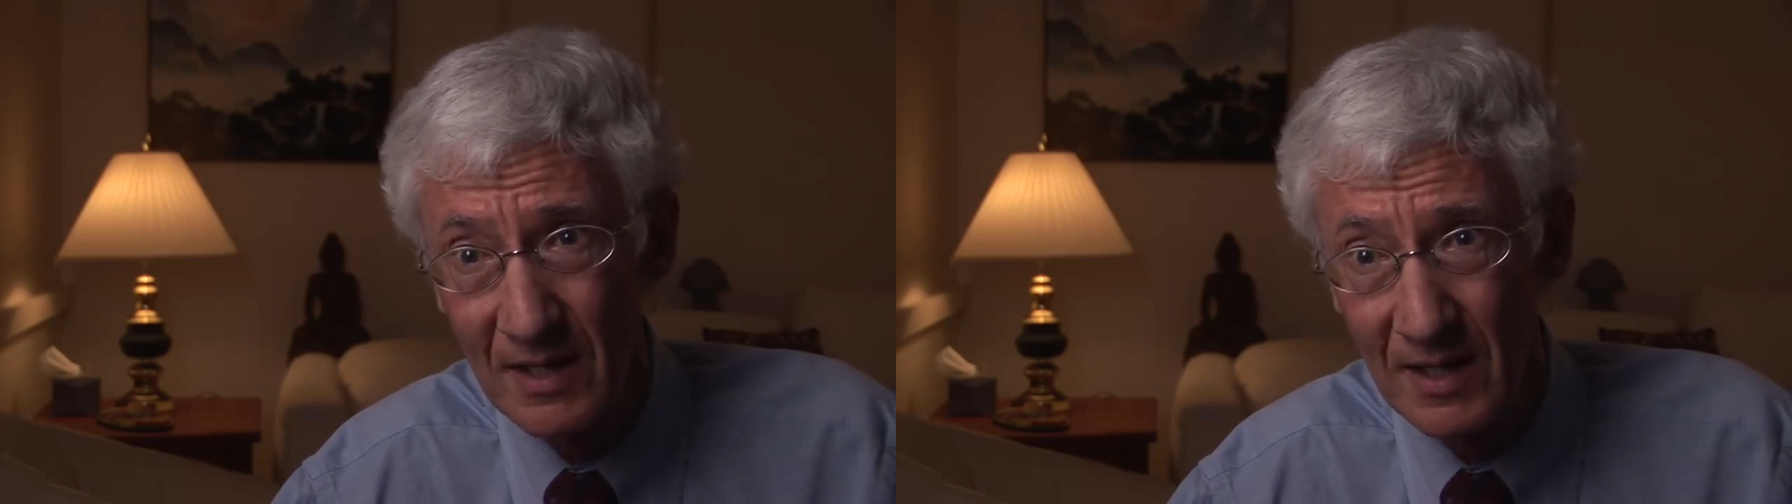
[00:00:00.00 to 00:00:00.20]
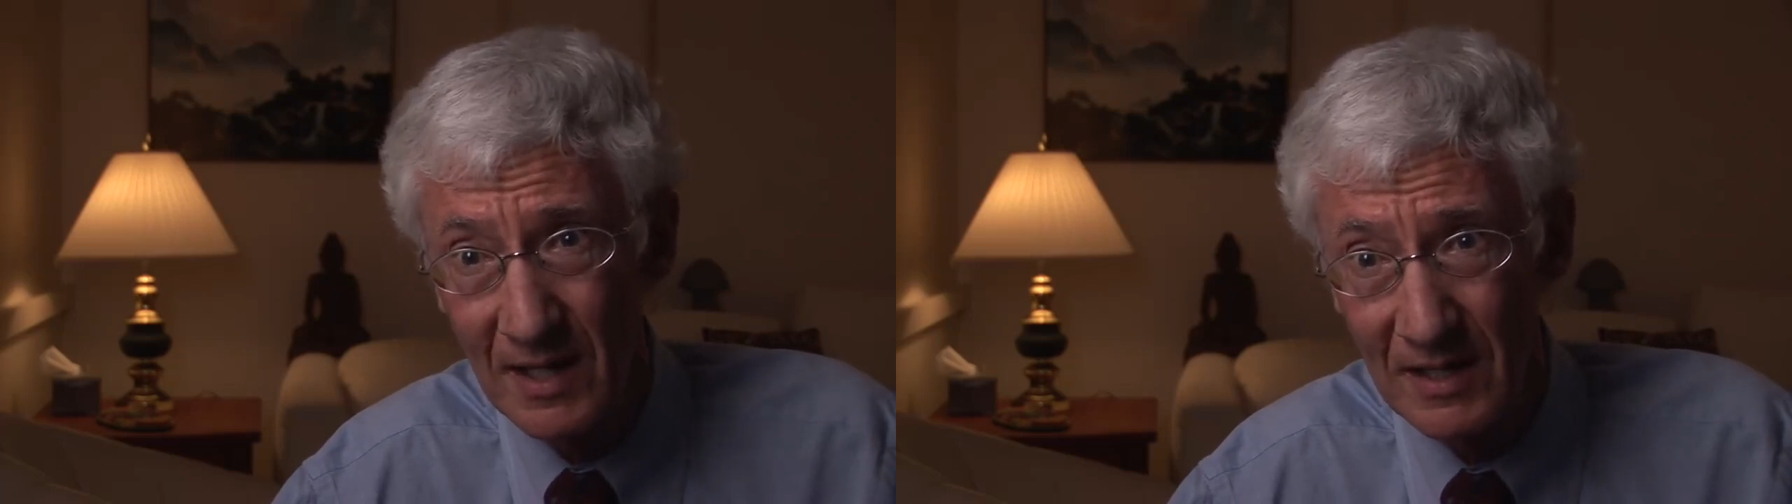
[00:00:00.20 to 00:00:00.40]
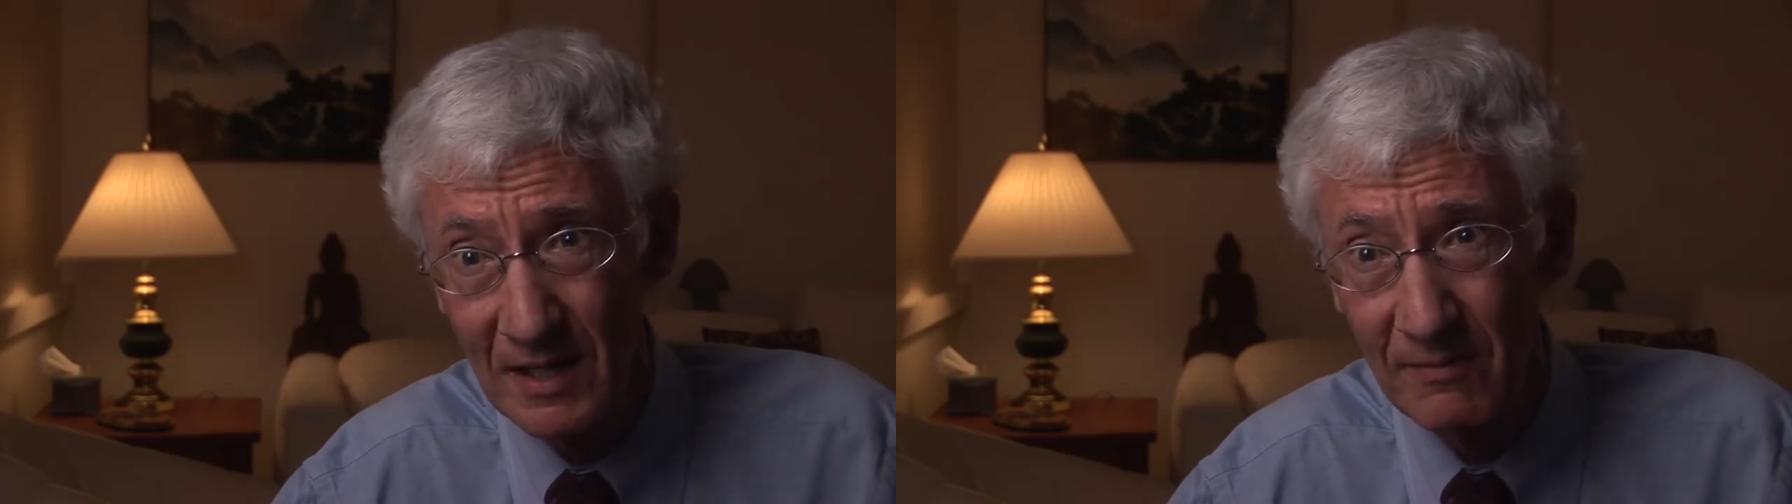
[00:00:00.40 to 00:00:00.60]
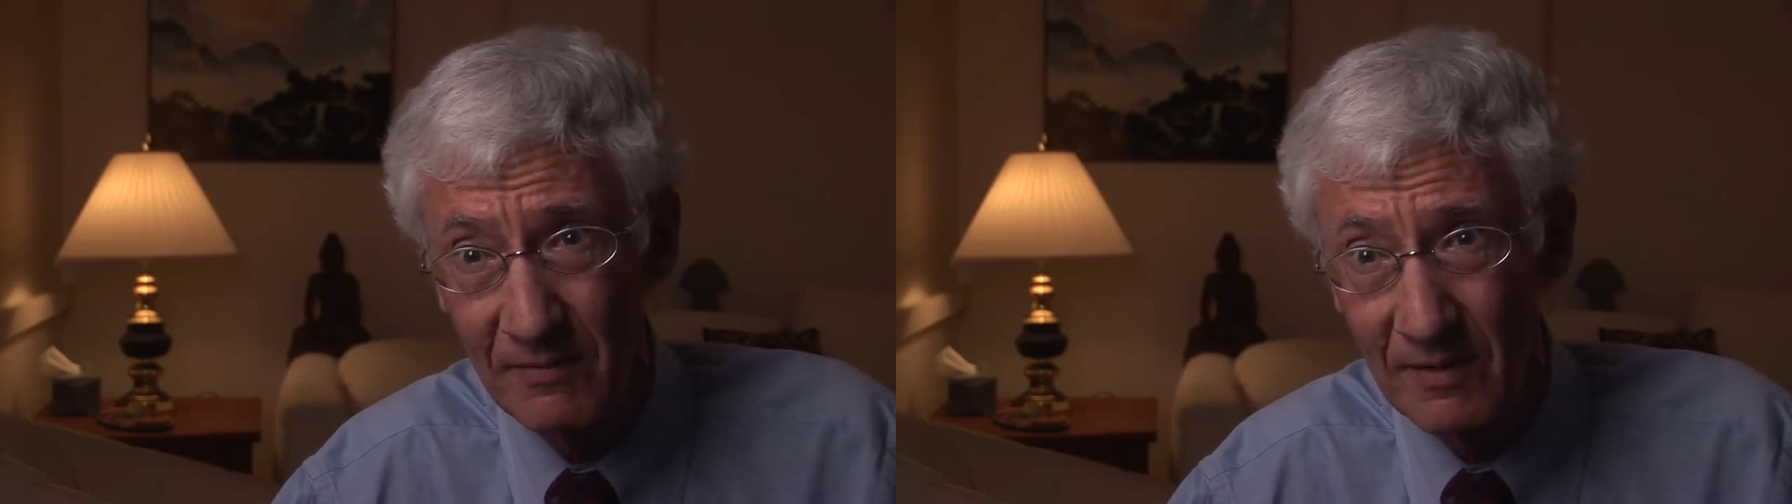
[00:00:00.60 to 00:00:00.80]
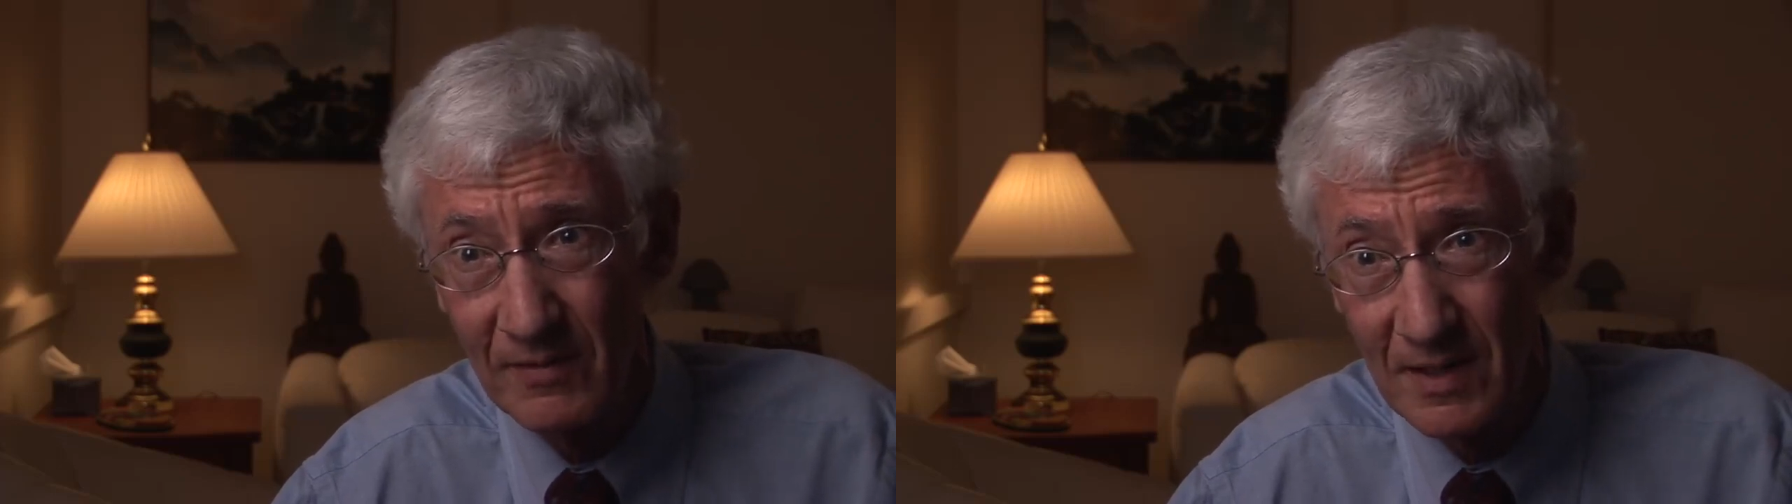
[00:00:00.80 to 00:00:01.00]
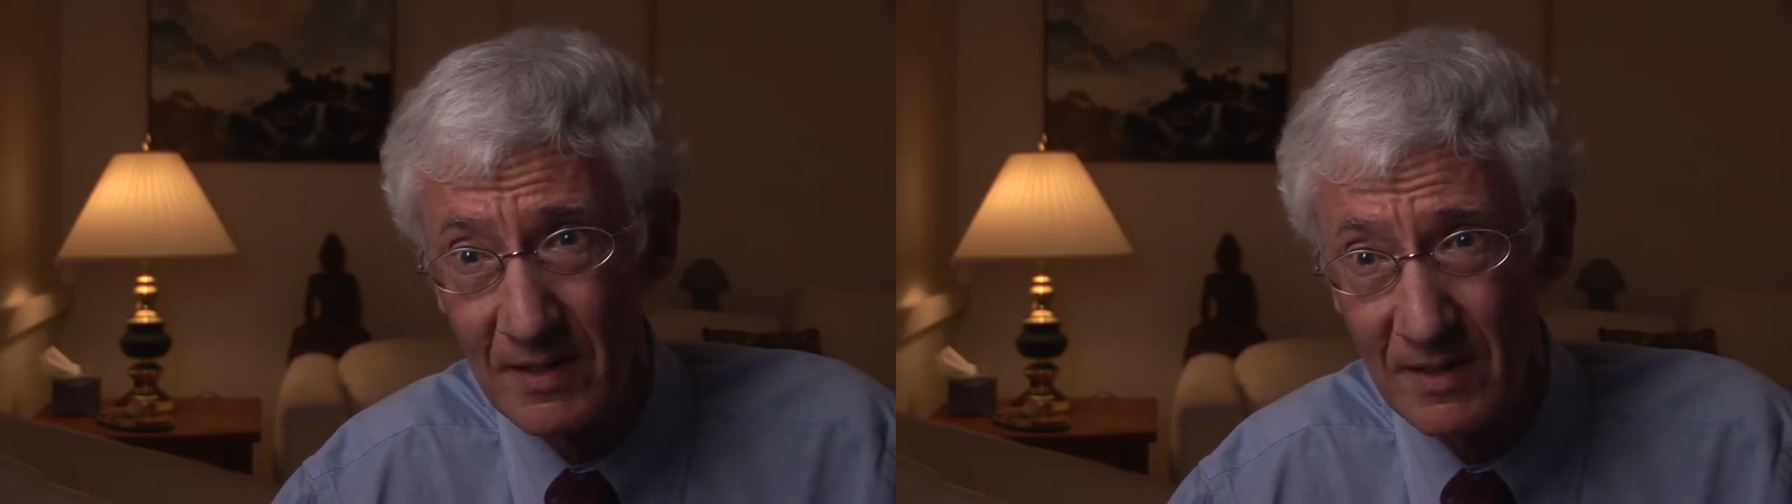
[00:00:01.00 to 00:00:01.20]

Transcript: the 1950s